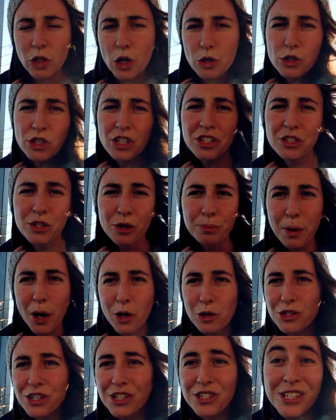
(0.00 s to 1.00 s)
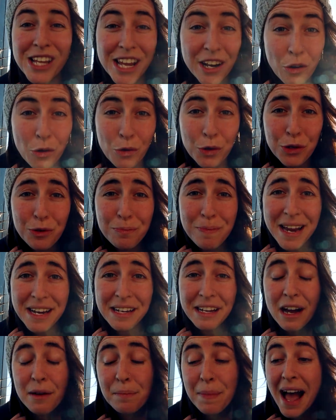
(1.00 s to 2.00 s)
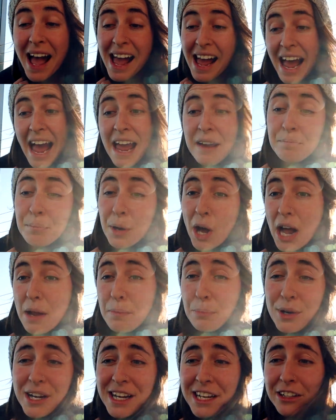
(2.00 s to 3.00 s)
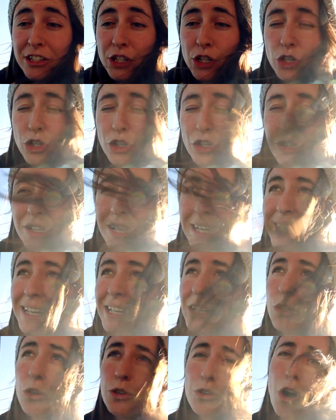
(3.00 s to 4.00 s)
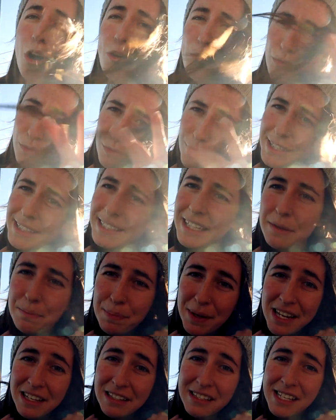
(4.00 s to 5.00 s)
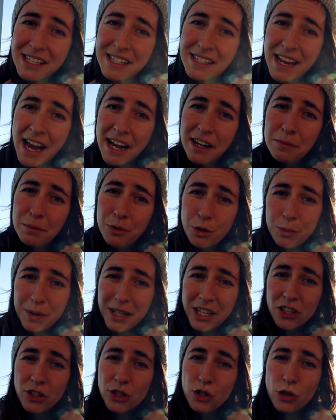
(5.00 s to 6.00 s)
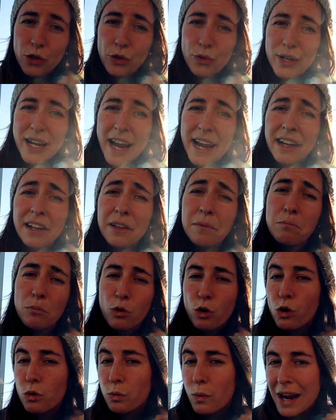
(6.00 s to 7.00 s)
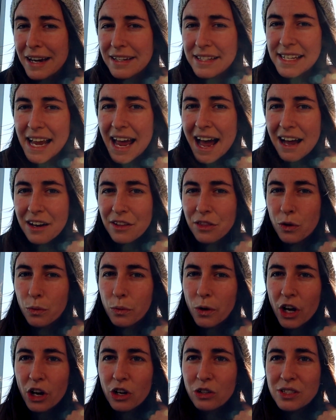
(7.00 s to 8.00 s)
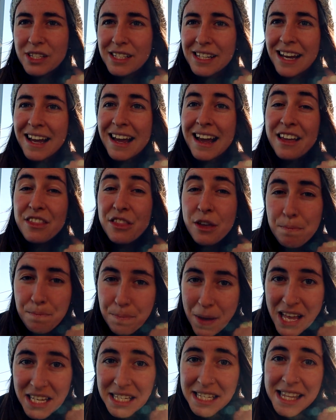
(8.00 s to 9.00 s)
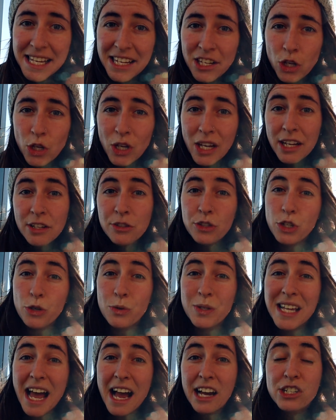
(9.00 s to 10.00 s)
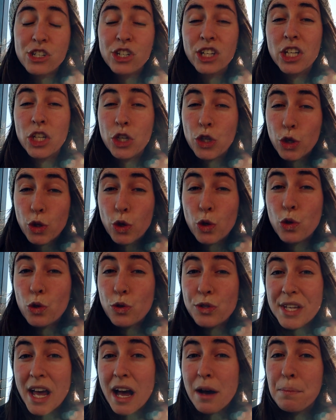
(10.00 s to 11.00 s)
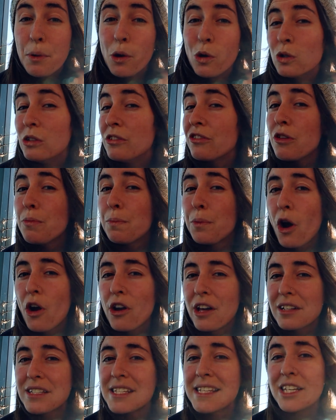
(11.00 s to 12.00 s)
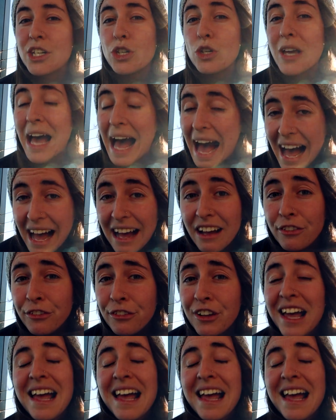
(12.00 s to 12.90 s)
lotions, your potions, and all your makeup, and buy brand new, you're not really being sustainable because you're creating more waste out in the world. The best thing you can do is actually use up all of the products that you have,